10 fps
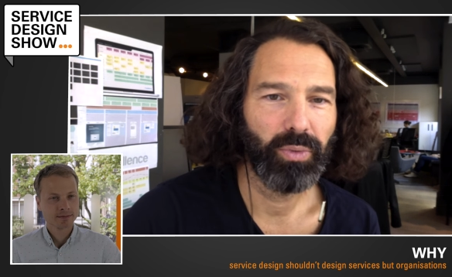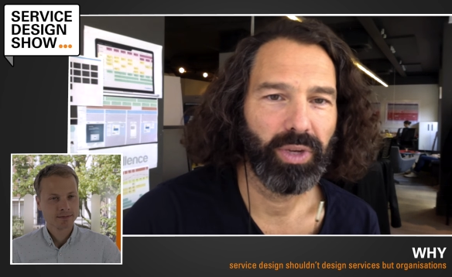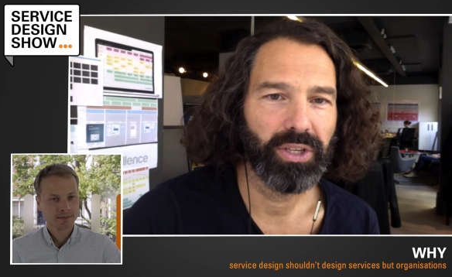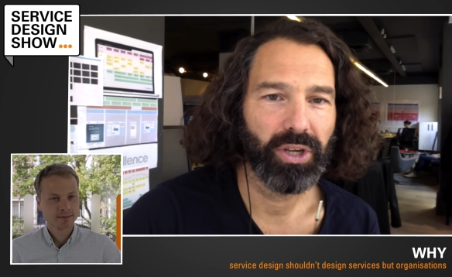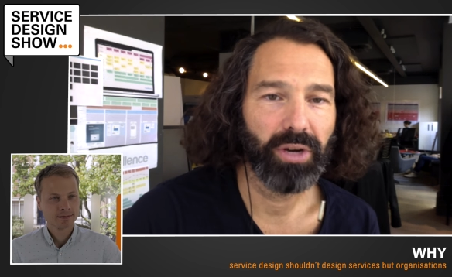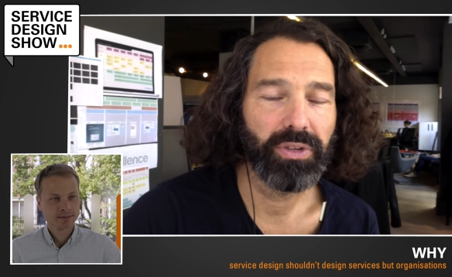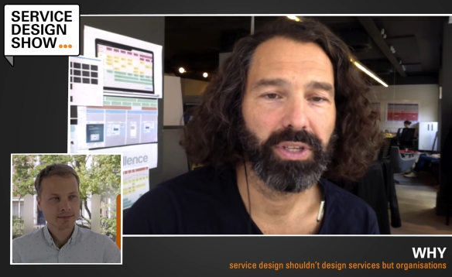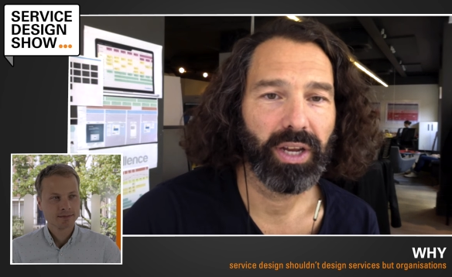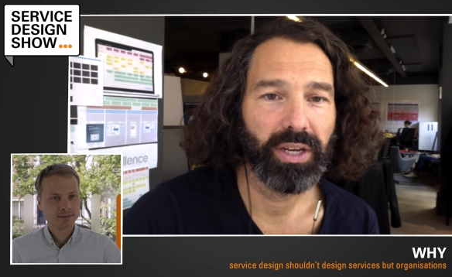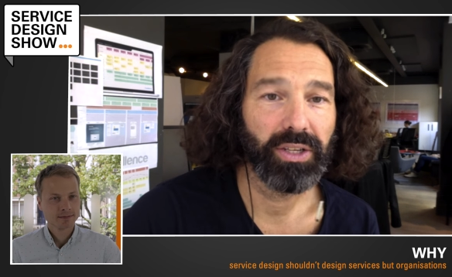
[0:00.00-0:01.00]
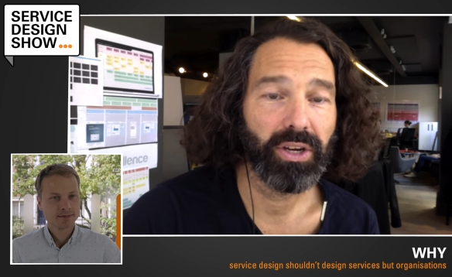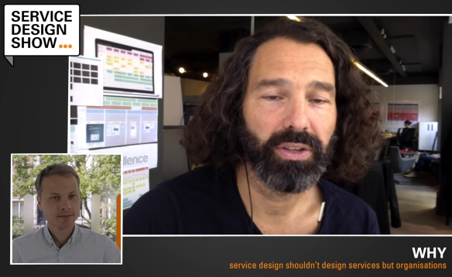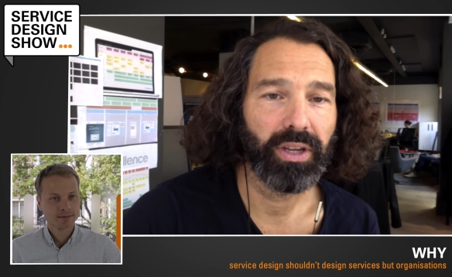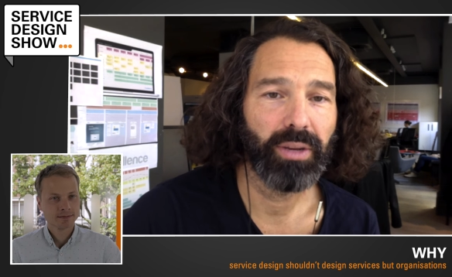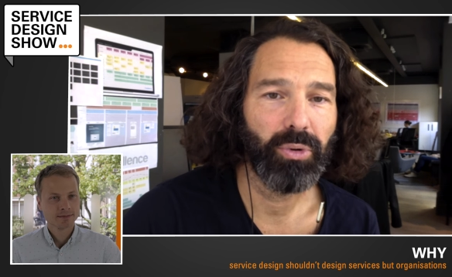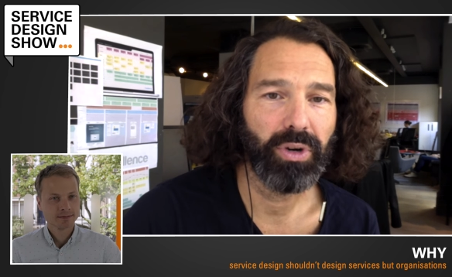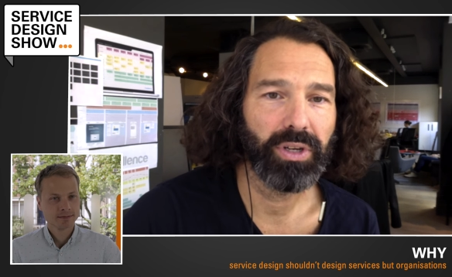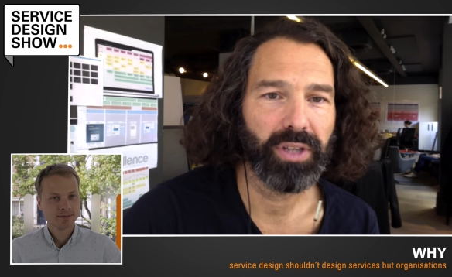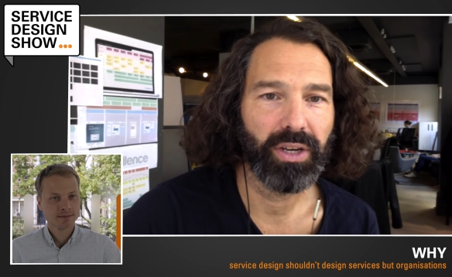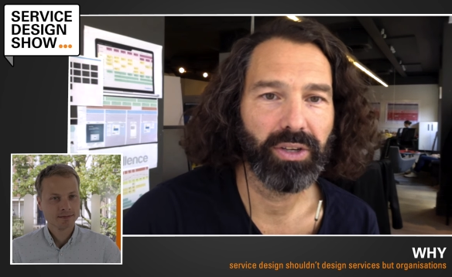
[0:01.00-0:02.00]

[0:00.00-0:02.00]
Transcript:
Speaker 1: we service designers can't anymore design